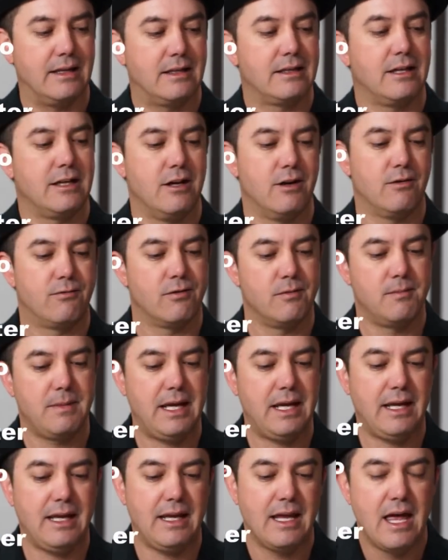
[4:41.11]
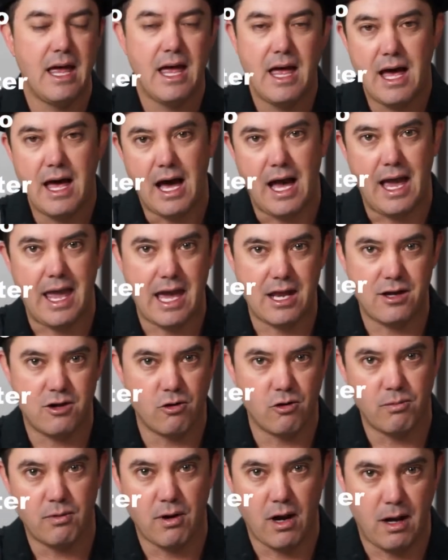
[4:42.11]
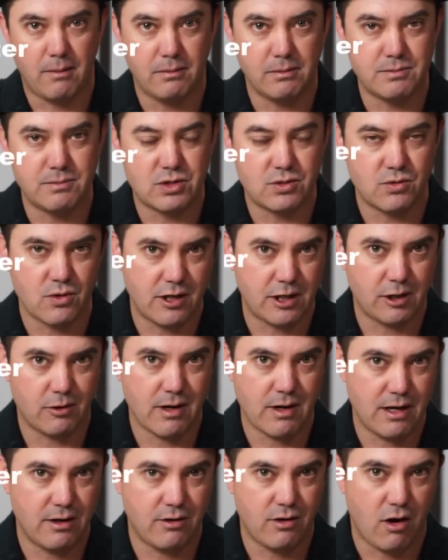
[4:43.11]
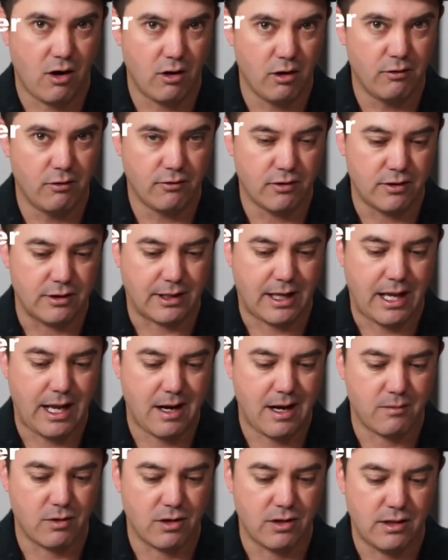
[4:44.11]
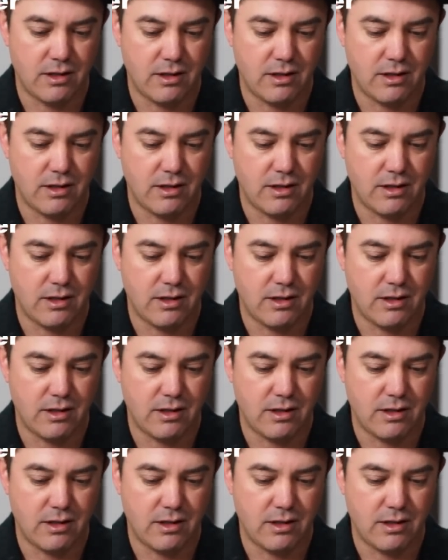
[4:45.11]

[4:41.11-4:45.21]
You know, for me, I had no problems running around all over in the camera